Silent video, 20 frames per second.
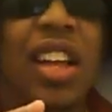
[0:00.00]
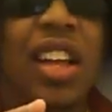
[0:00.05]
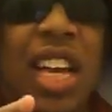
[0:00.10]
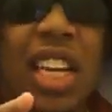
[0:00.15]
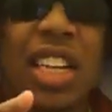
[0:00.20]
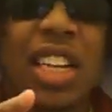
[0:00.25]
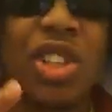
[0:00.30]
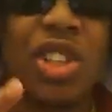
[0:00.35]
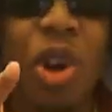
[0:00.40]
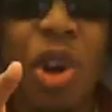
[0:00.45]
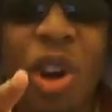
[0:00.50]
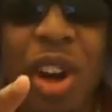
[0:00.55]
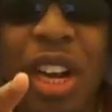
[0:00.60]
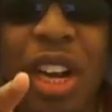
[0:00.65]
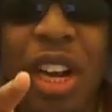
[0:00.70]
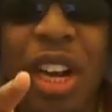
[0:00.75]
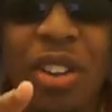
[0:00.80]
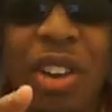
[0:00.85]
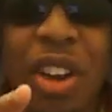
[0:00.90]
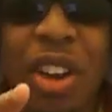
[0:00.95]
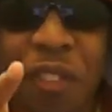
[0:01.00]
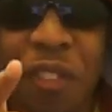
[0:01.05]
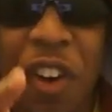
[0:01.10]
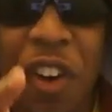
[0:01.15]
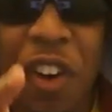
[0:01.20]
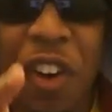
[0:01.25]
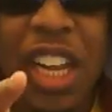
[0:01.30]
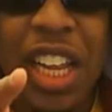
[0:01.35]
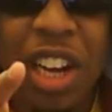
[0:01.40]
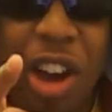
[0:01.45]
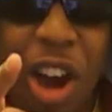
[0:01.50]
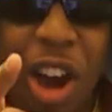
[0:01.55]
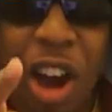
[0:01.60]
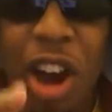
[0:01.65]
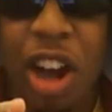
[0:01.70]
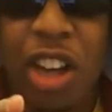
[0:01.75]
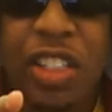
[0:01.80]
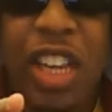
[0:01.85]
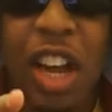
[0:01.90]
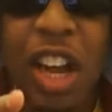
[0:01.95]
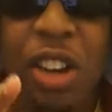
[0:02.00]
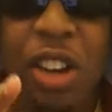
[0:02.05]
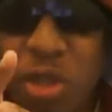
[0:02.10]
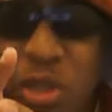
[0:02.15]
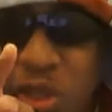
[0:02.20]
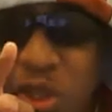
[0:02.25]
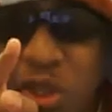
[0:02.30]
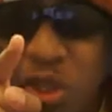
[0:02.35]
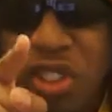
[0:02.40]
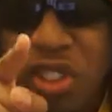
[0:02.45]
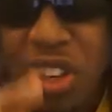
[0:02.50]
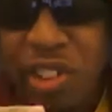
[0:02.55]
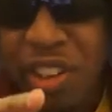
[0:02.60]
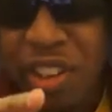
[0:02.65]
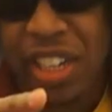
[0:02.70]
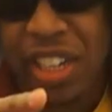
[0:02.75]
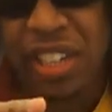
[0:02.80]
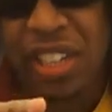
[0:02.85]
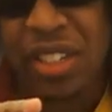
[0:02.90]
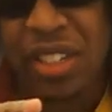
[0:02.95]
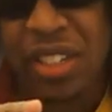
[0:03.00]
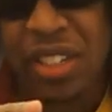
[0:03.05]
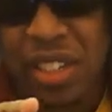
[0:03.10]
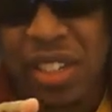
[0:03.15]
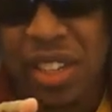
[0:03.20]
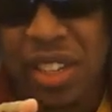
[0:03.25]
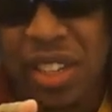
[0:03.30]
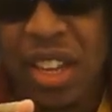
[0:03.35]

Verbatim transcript: is talking out their fucking ass. Are you serious?